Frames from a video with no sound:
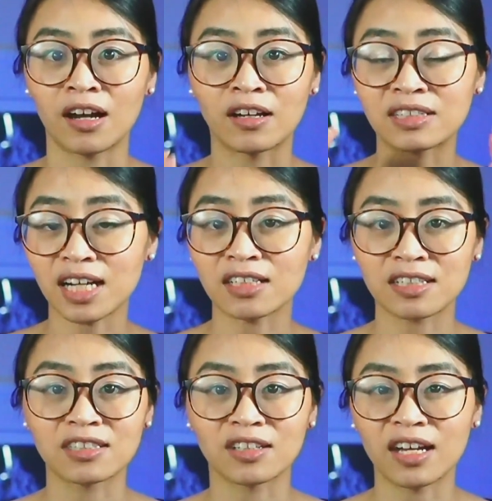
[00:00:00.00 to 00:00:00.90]
on
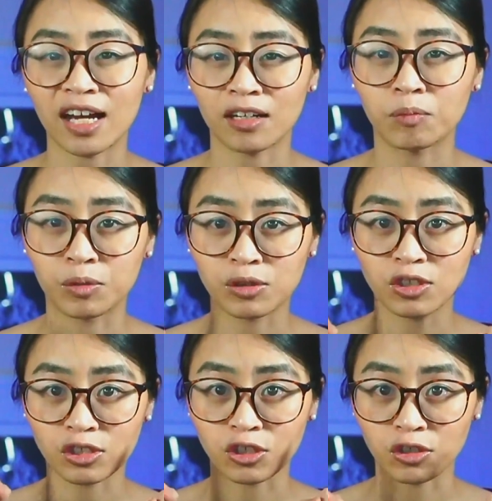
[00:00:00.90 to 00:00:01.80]
tactics on how to boost
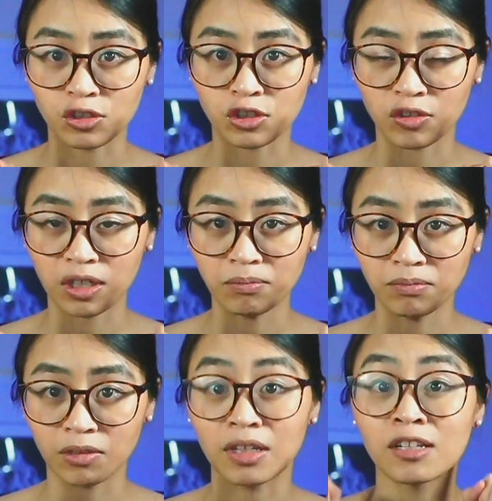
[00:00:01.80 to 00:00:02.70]
your
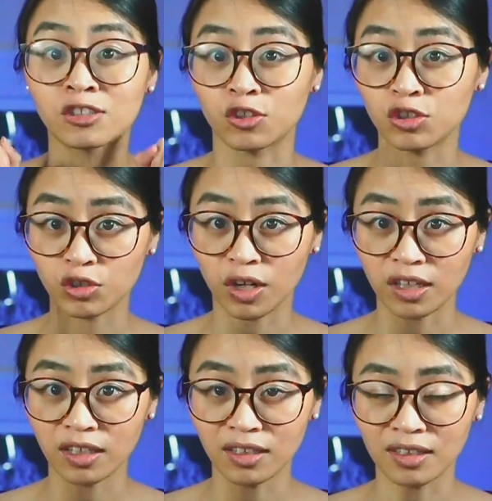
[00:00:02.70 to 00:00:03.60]
social
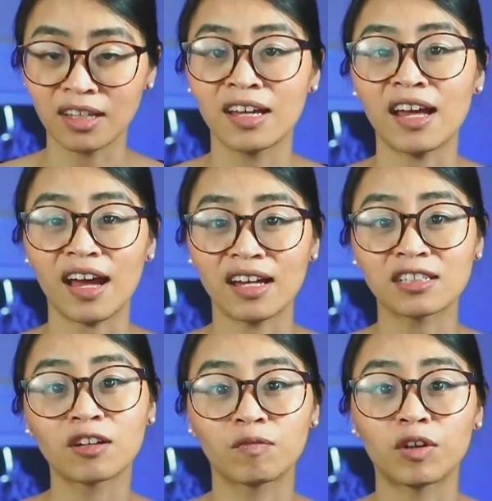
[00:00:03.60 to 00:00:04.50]
traffic, and
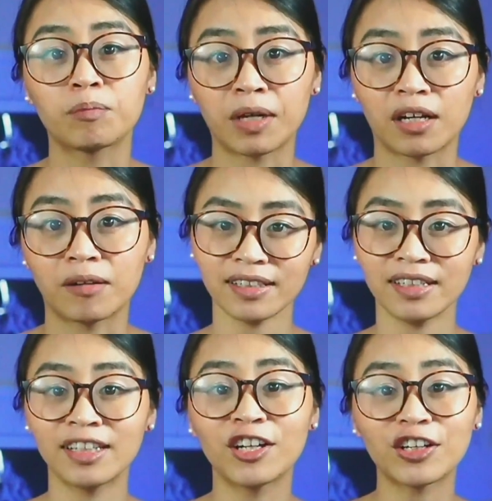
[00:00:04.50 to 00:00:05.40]
convert better.
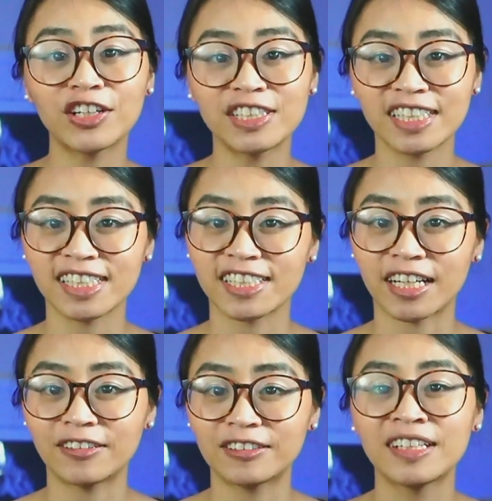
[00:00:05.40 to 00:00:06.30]
If you're new to this
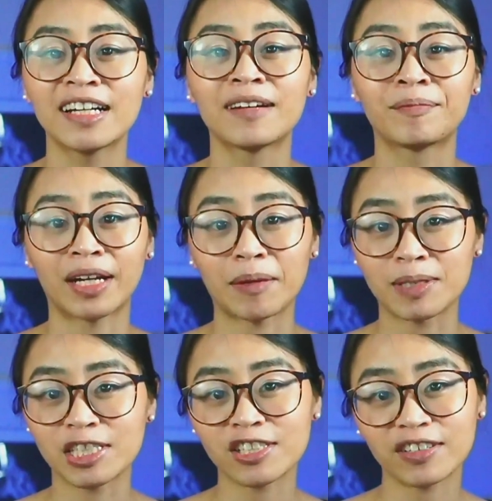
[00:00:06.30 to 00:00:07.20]
channel, my name
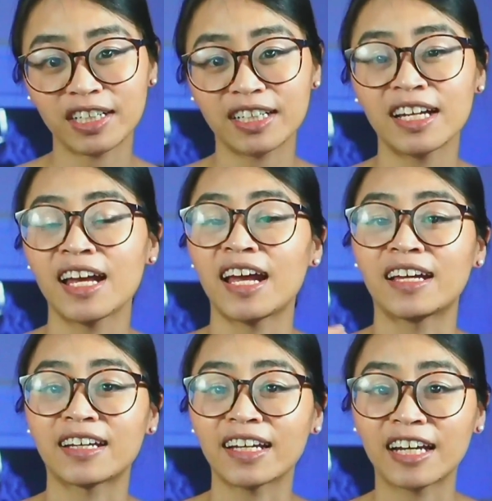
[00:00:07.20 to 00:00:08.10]
is String
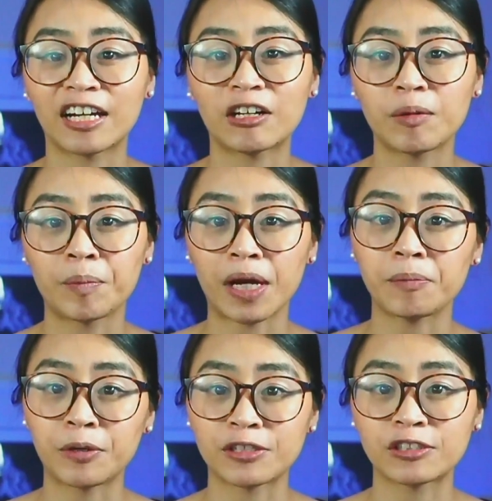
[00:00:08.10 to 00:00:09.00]
and I care about
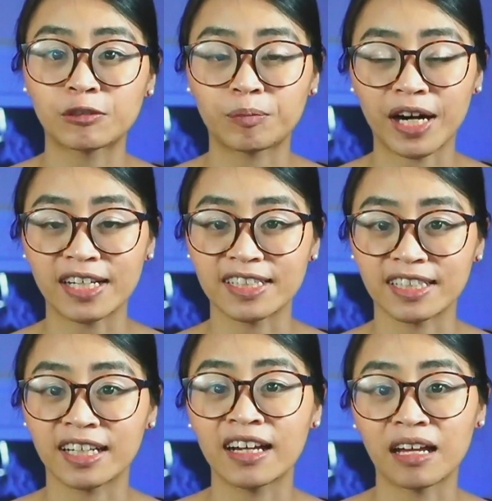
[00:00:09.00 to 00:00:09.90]
personal
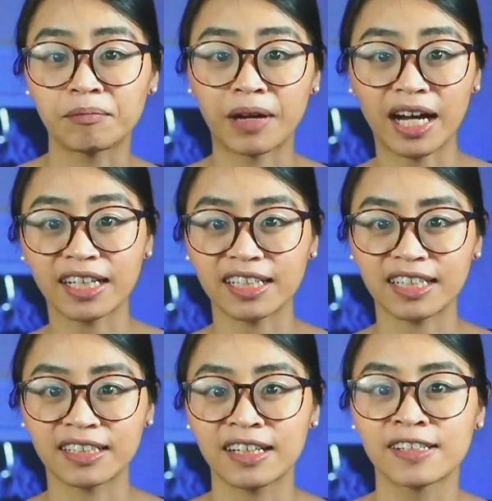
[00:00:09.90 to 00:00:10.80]
branding and
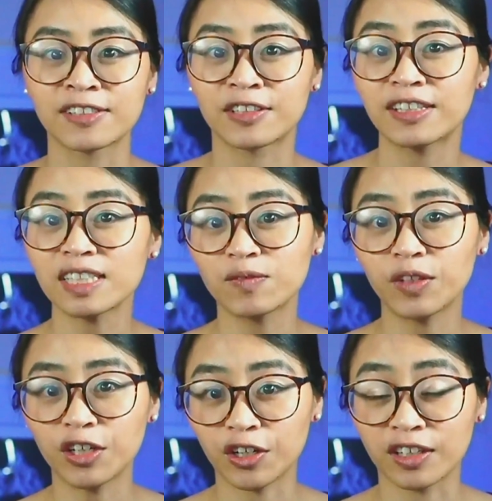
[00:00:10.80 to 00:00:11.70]
marketing. So
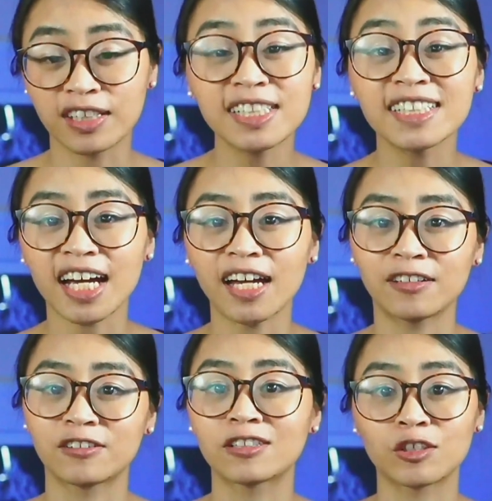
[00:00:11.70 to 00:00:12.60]
this
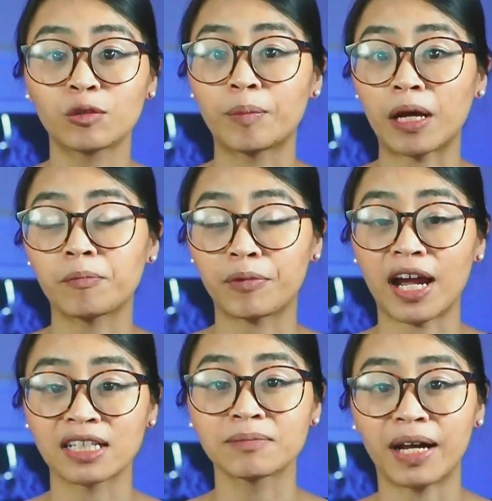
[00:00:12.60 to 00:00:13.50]
channel is all about
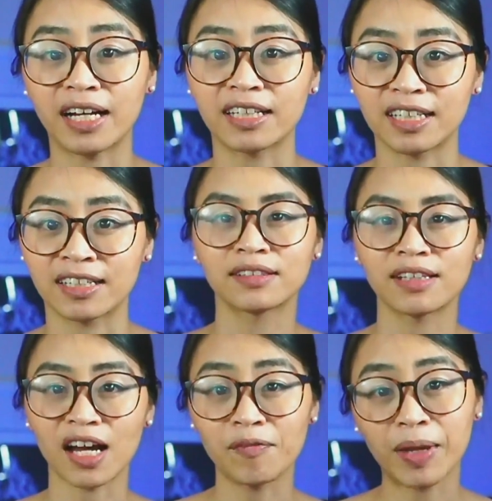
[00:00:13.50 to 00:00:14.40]
brand marketing.
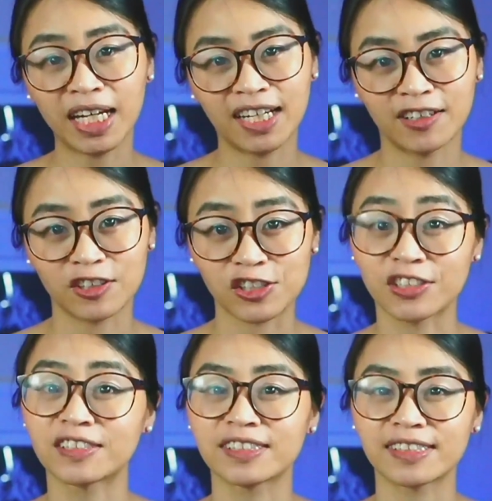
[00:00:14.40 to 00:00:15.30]
I've been in your
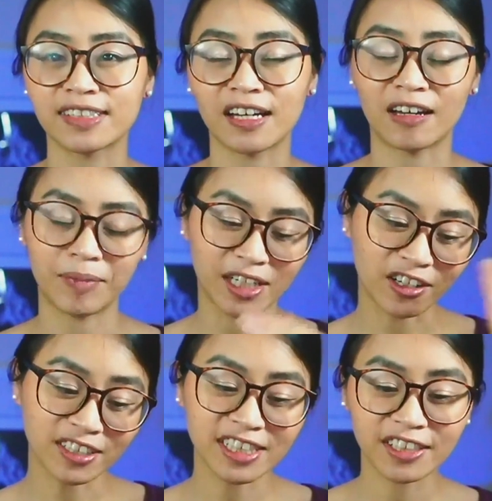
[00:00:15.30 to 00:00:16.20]
shoes. I've been a
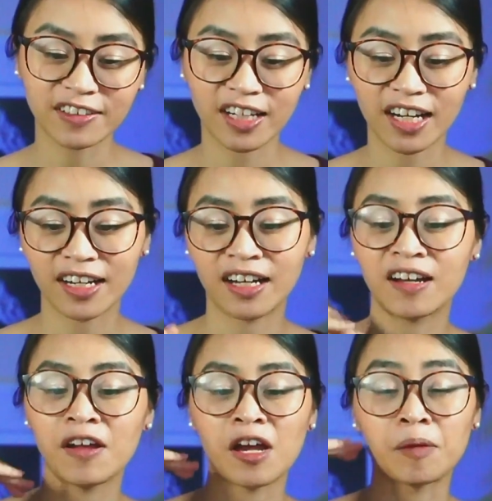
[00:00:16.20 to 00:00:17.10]
content creator,
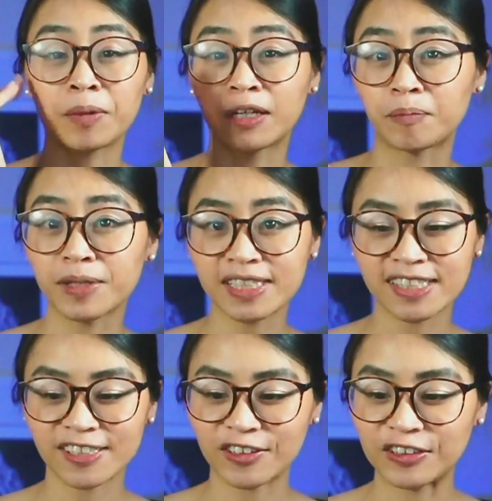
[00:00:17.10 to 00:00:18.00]
I've been a
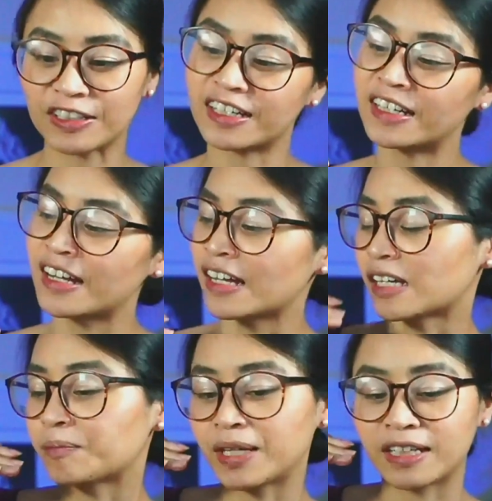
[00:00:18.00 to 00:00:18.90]
business owner,
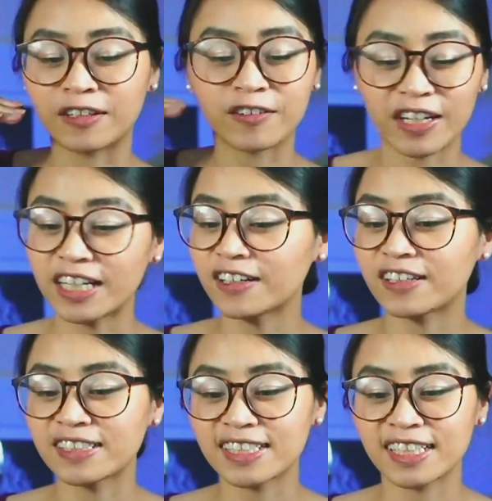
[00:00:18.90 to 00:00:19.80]
I've been creating
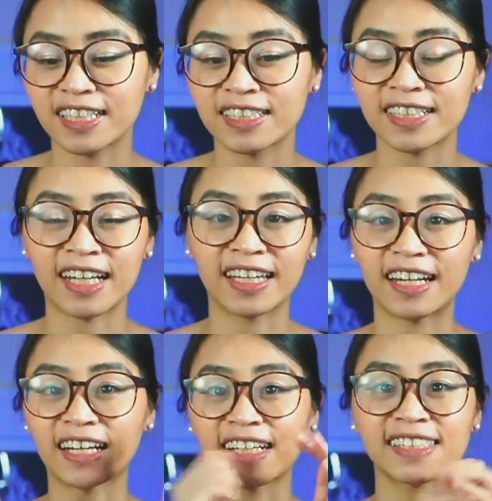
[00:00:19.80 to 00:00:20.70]
content, and
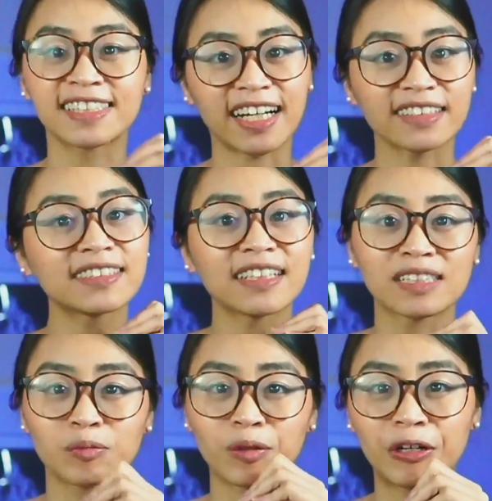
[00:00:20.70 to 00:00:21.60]
then I get stuck
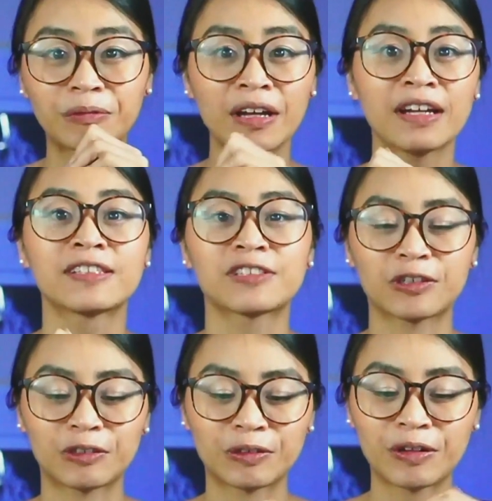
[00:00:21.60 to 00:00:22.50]
as well.
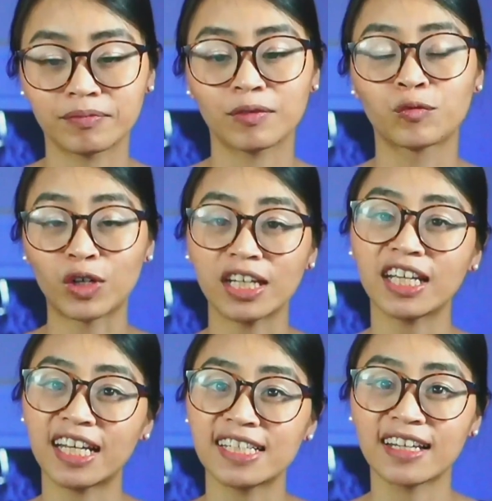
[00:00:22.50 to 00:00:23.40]
So one of the
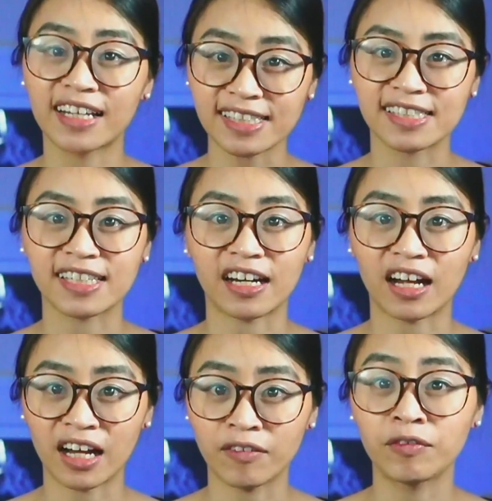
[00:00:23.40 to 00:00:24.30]
key lessons that
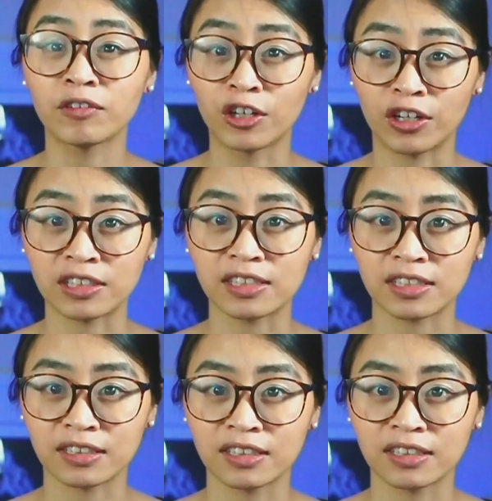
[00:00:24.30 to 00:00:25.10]
I've learned